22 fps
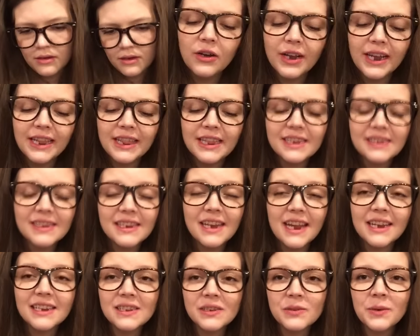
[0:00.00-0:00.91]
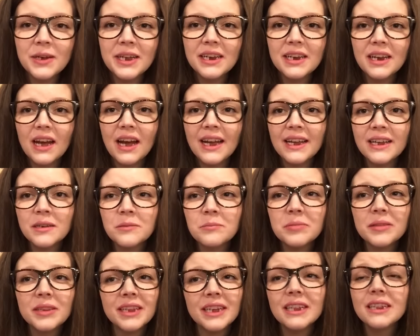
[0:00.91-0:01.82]
Okay, this next one I
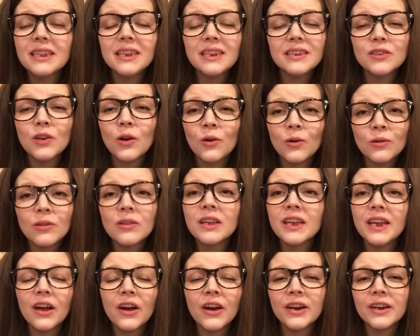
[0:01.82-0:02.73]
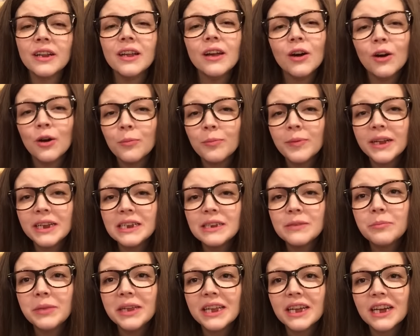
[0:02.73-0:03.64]
completely, totally already
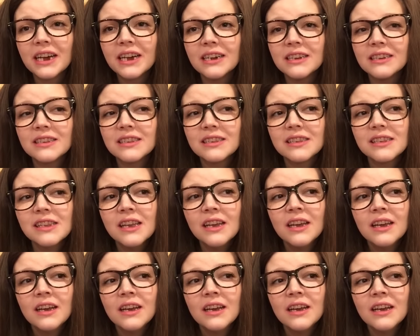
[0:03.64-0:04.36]
opened because